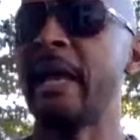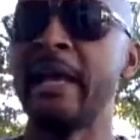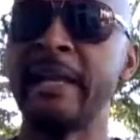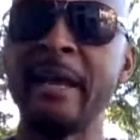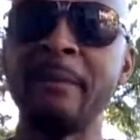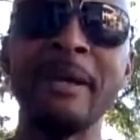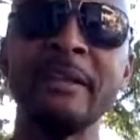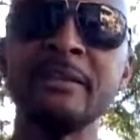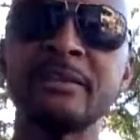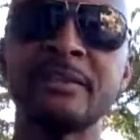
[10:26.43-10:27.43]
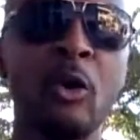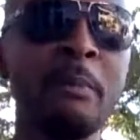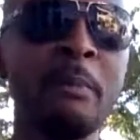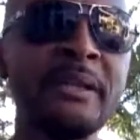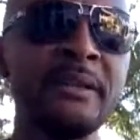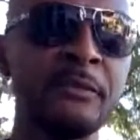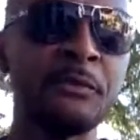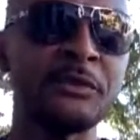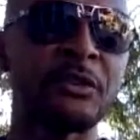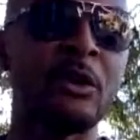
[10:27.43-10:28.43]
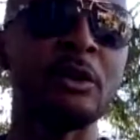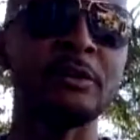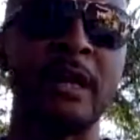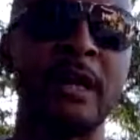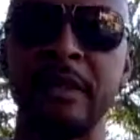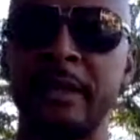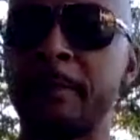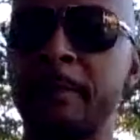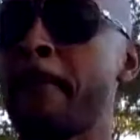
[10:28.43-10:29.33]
and man, there's so many different songs out there